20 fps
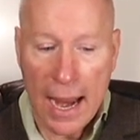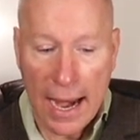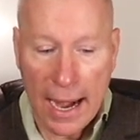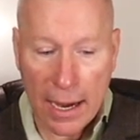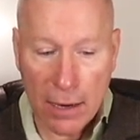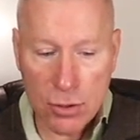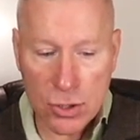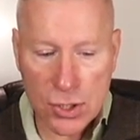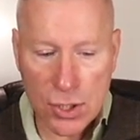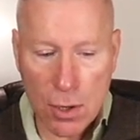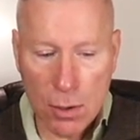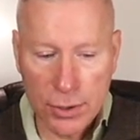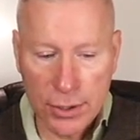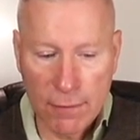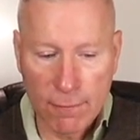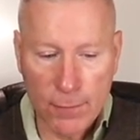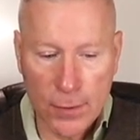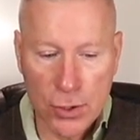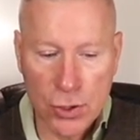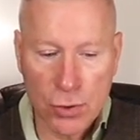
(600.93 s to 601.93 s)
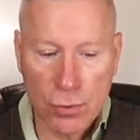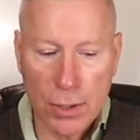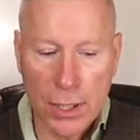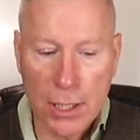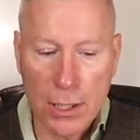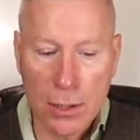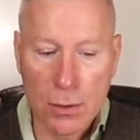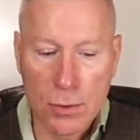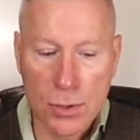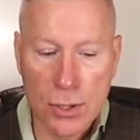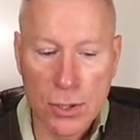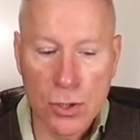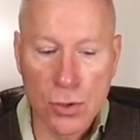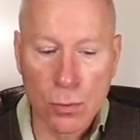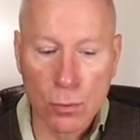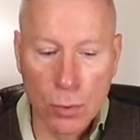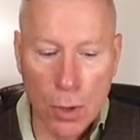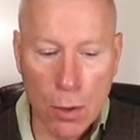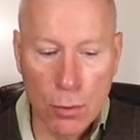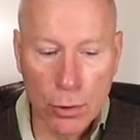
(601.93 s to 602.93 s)
Air assault infantry
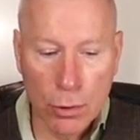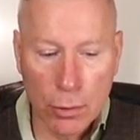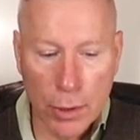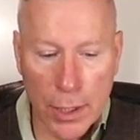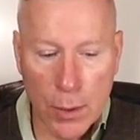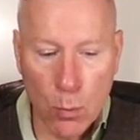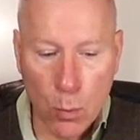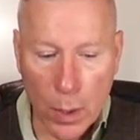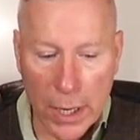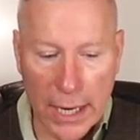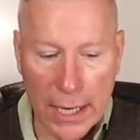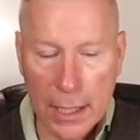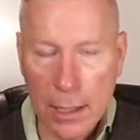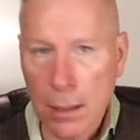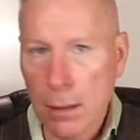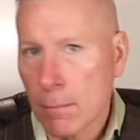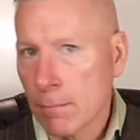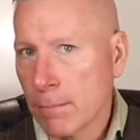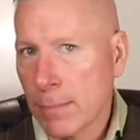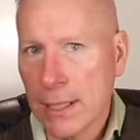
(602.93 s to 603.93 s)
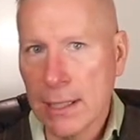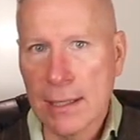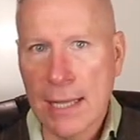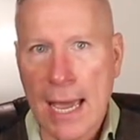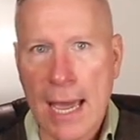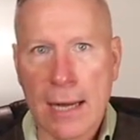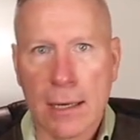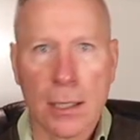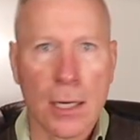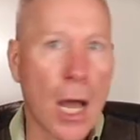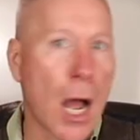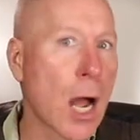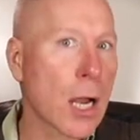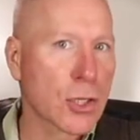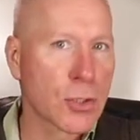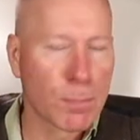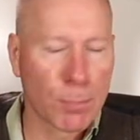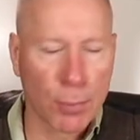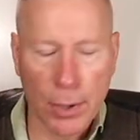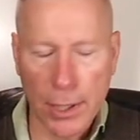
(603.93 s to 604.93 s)
uses rotary wing, be that an
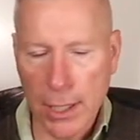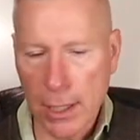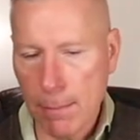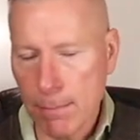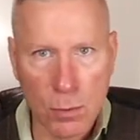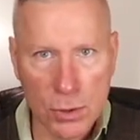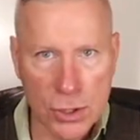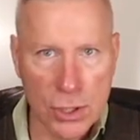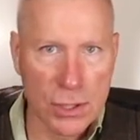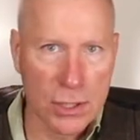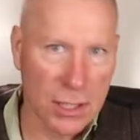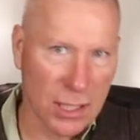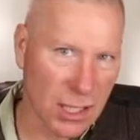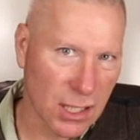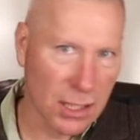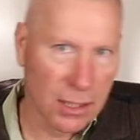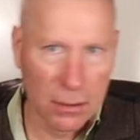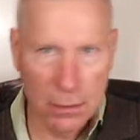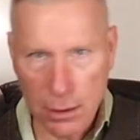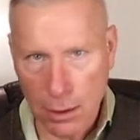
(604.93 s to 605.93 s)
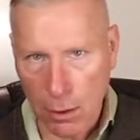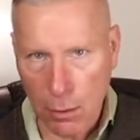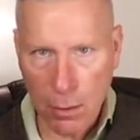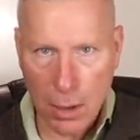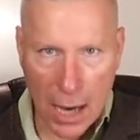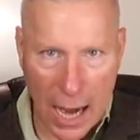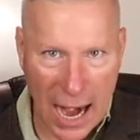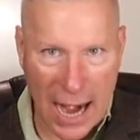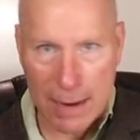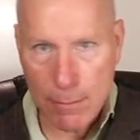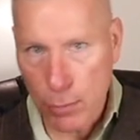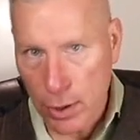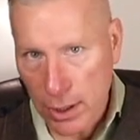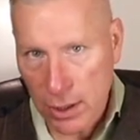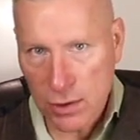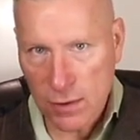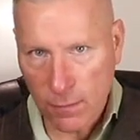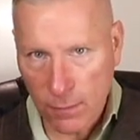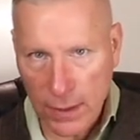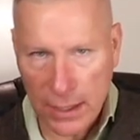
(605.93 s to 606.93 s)
Osprey, which is a, you know, a hybrid,
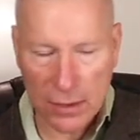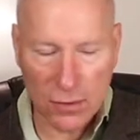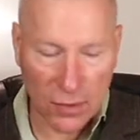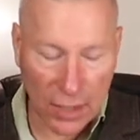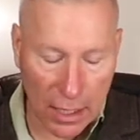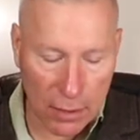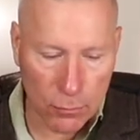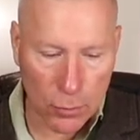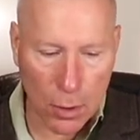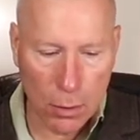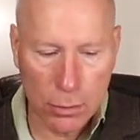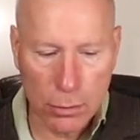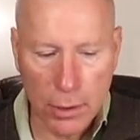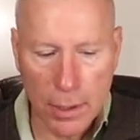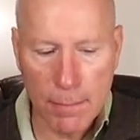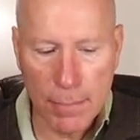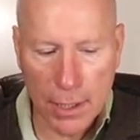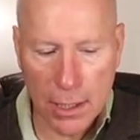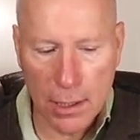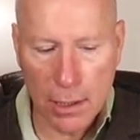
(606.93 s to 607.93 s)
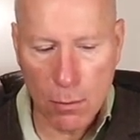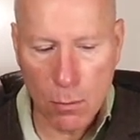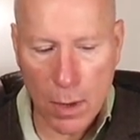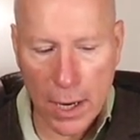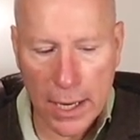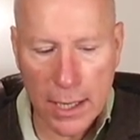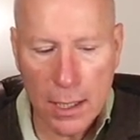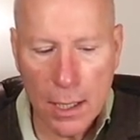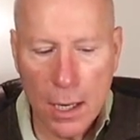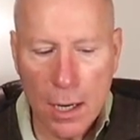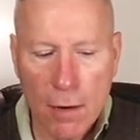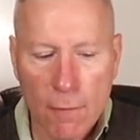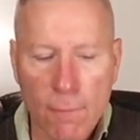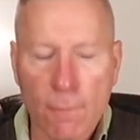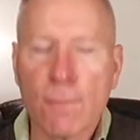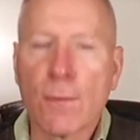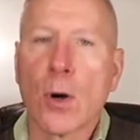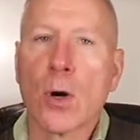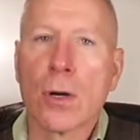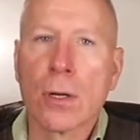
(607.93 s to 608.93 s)
it's fixed and rotary, but anyway,
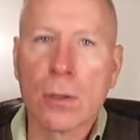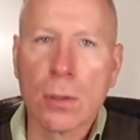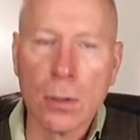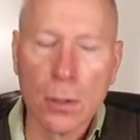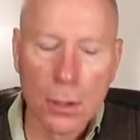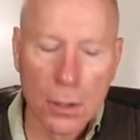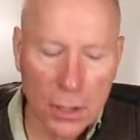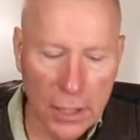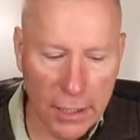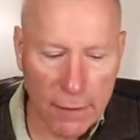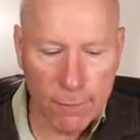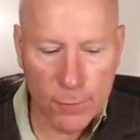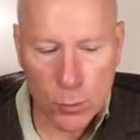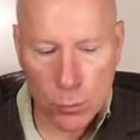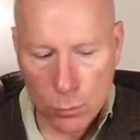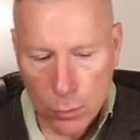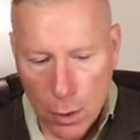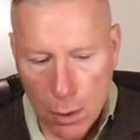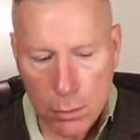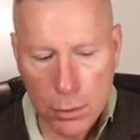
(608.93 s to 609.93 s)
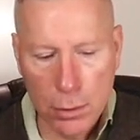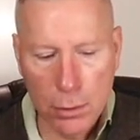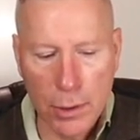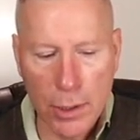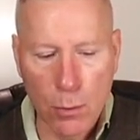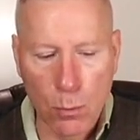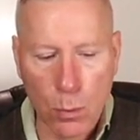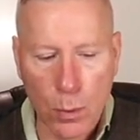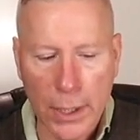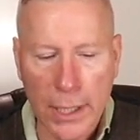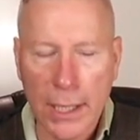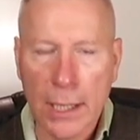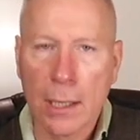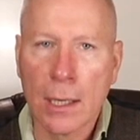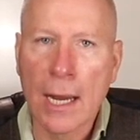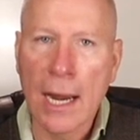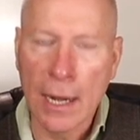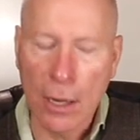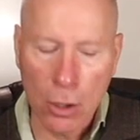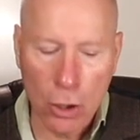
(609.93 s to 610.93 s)
vertical lift rotary
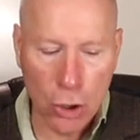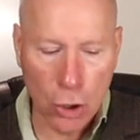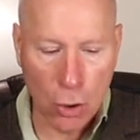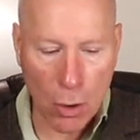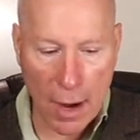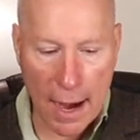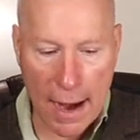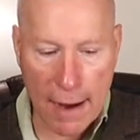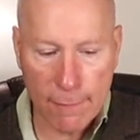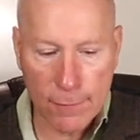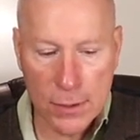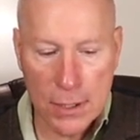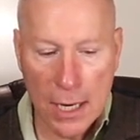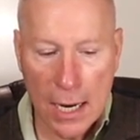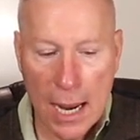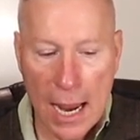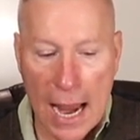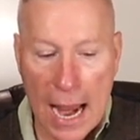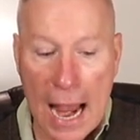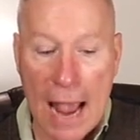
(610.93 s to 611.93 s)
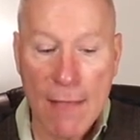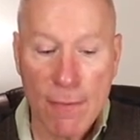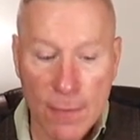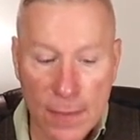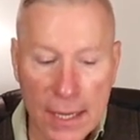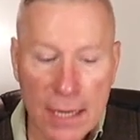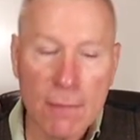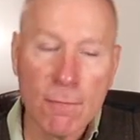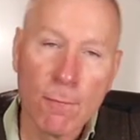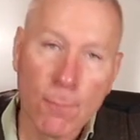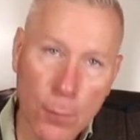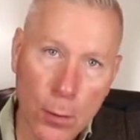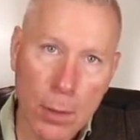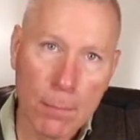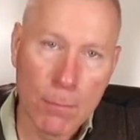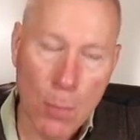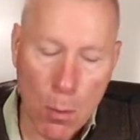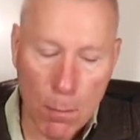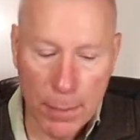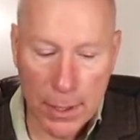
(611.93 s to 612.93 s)
wing aircraft, and then
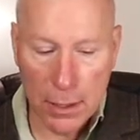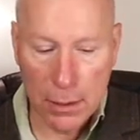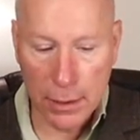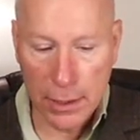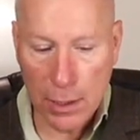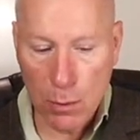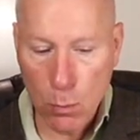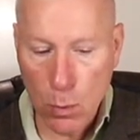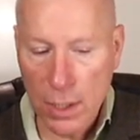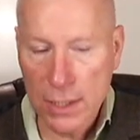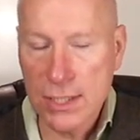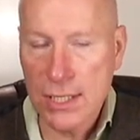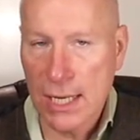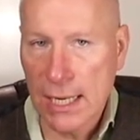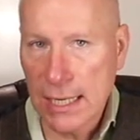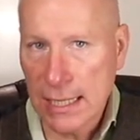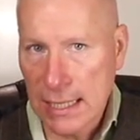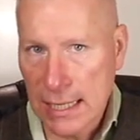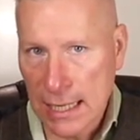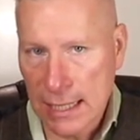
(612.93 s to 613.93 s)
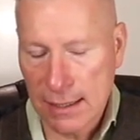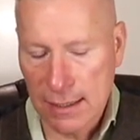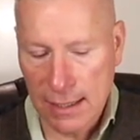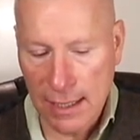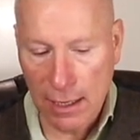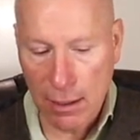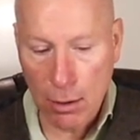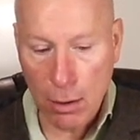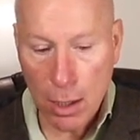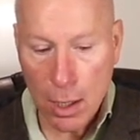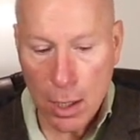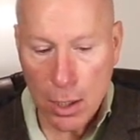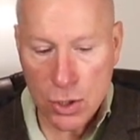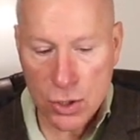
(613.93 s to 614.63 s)
foot mobility once they get there.